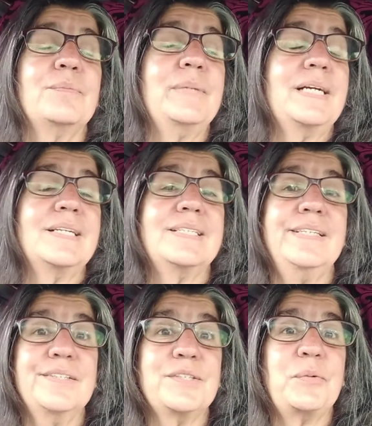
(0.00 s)
because
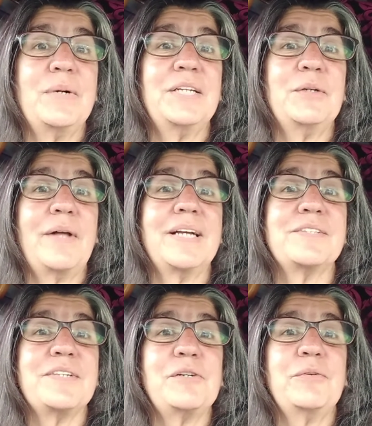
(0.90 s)
he's the one who
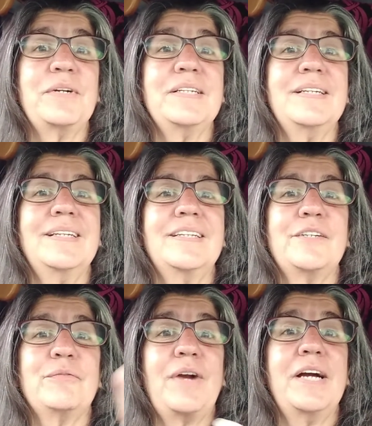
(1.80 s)
likes okra,
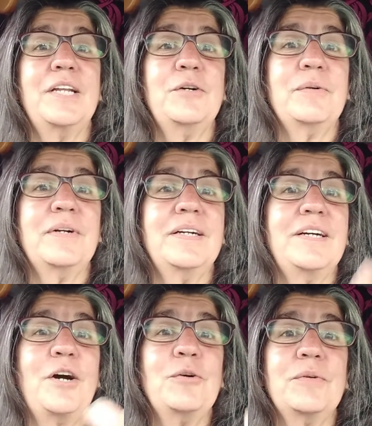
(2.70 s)
fried okra,
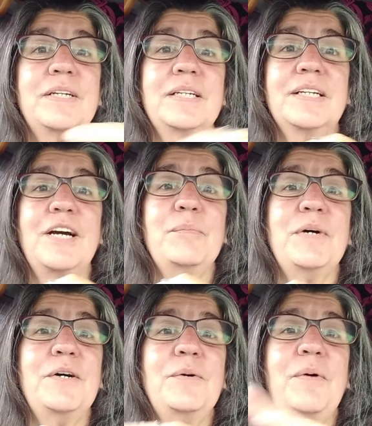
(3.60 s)
okra and
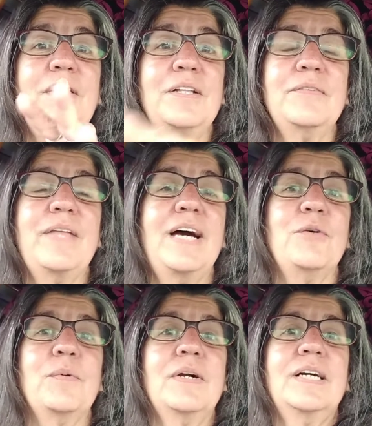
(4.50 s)
gumbo, all of that.
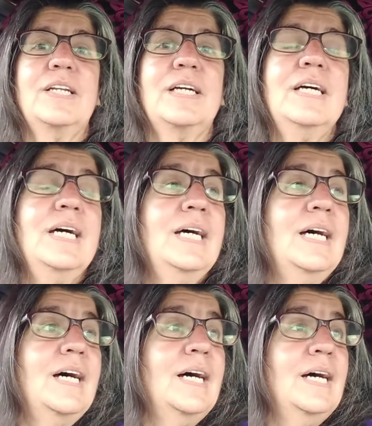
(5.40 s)
We're going to
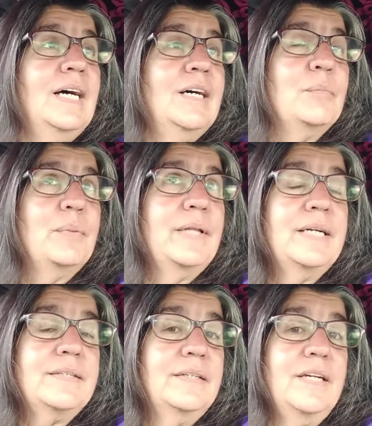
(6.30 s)

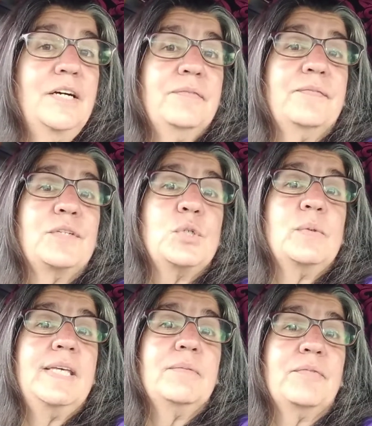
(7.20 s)
plant enough to
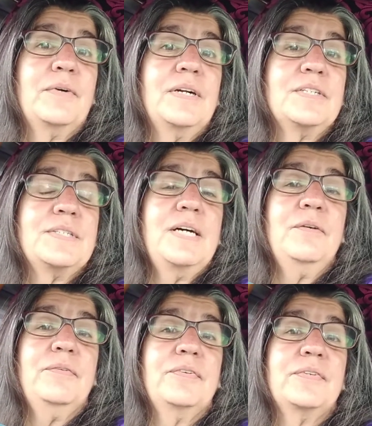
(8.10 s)
keep for
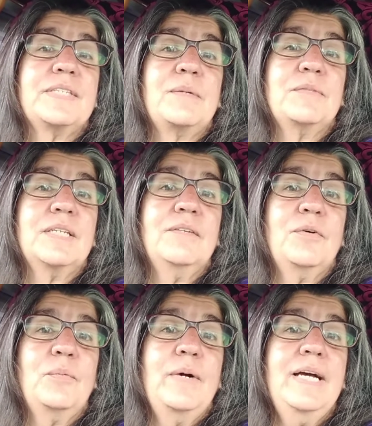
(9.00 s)
ourselves, some to give
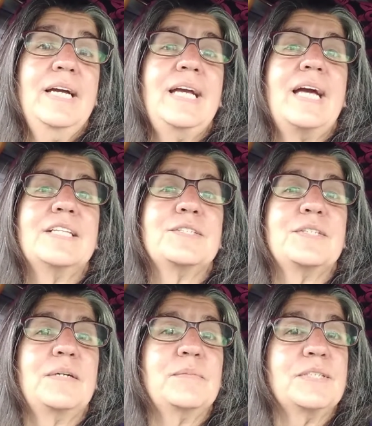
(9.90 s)
away, and
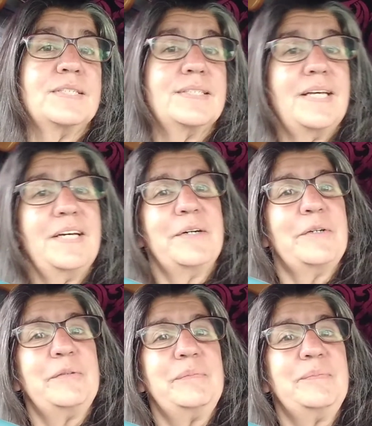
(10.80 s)
some to
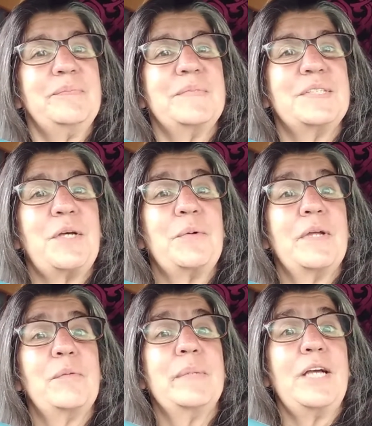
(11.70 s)
sell. So
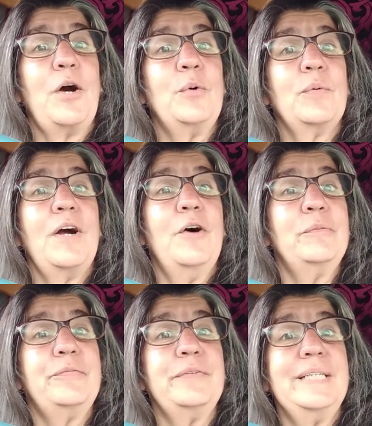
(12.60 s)
there'll be okra,
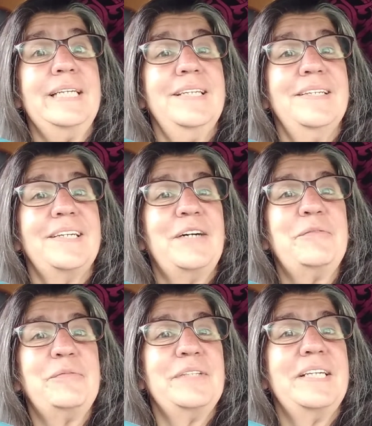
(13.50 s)
hopefully
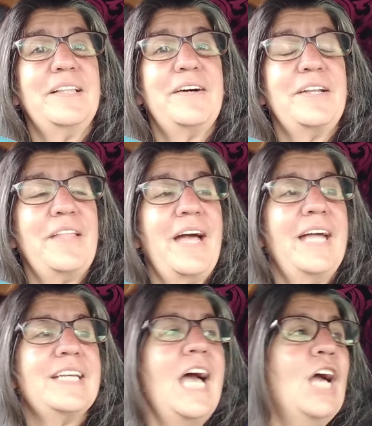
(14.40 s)
a lot of
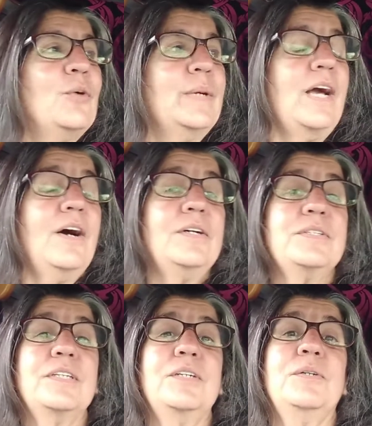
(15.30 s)
that. We
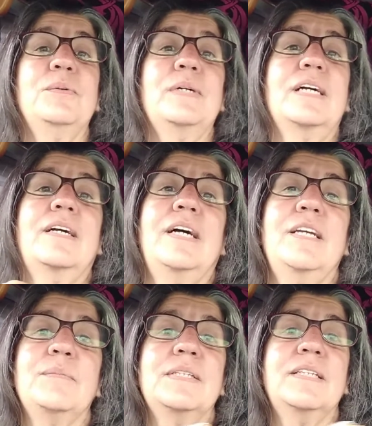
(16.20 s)
also got
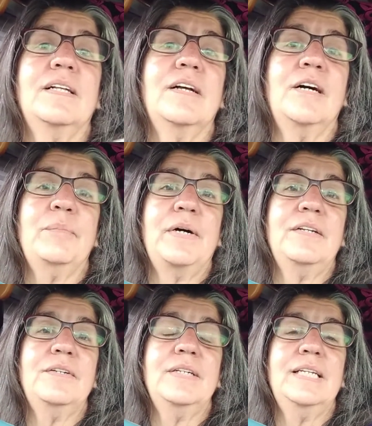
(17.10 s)
him to till up
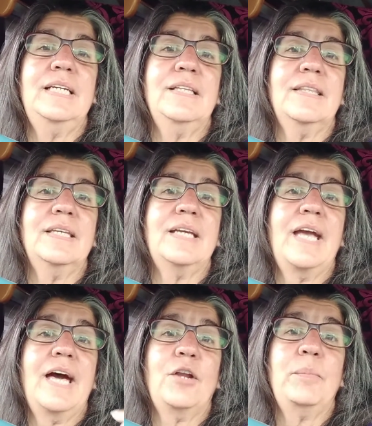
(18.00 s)
underneath the
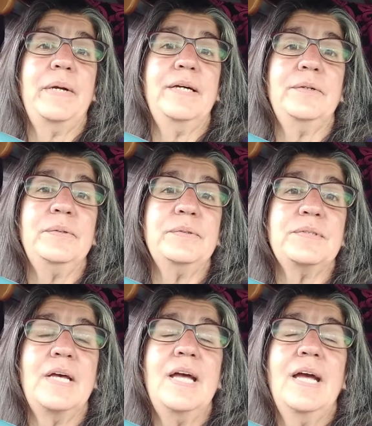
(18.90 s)
cattle
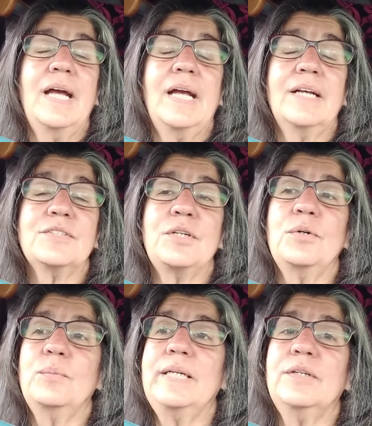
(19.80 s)
panels so
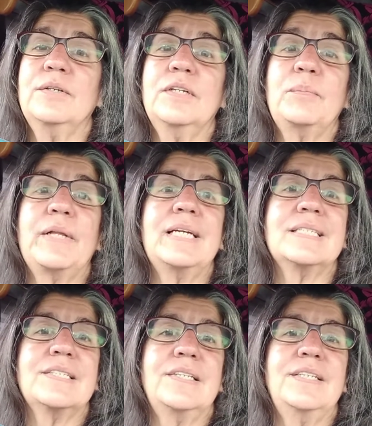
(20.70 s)
we could
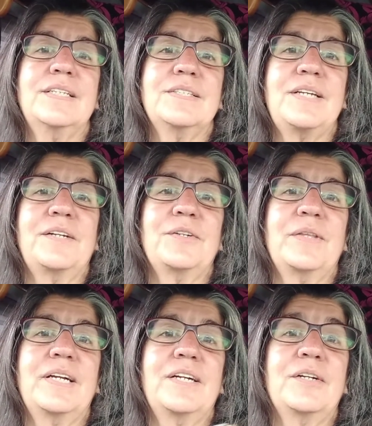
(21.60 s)
plant zinnias under
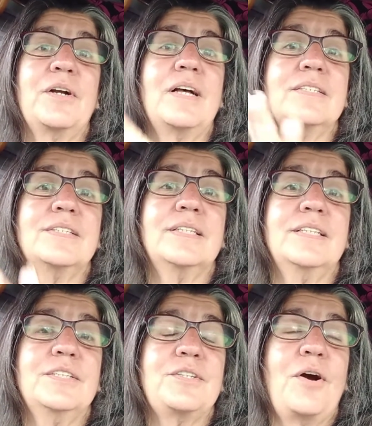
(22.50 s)
there.
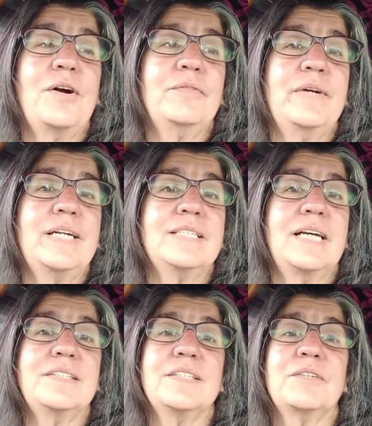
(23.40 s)
Zinnias are
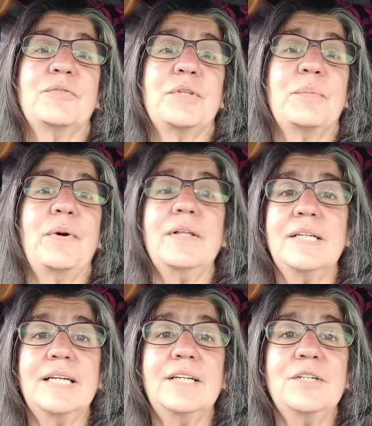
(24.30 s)
fantastic for the
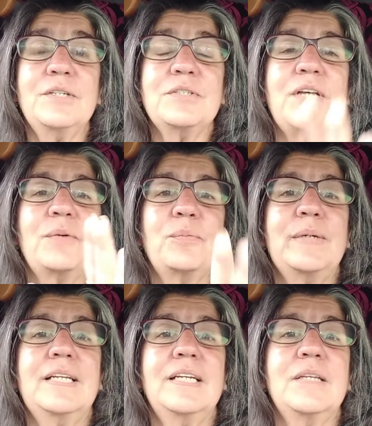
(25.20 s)
pollinators. We
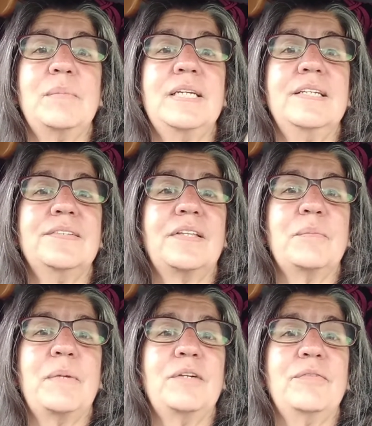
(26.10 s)
need the bees and the
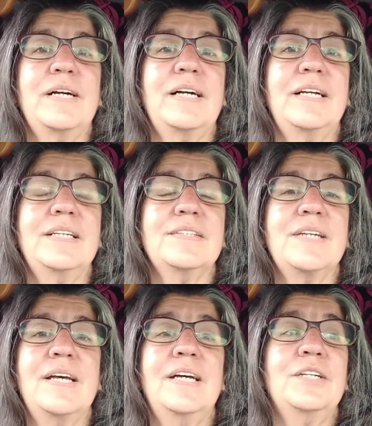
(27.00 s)
butterflies
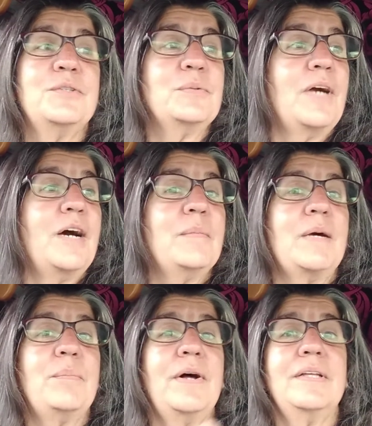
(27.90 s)
to come
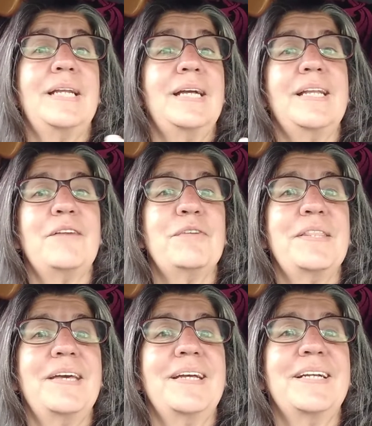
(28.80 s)
and pollinate
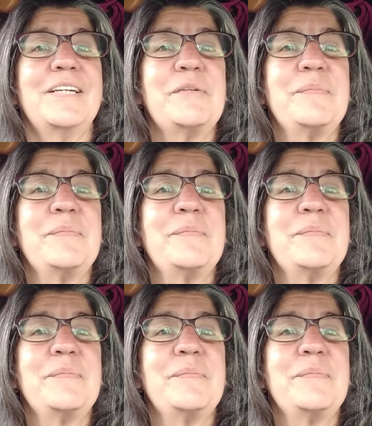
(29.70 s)
everything.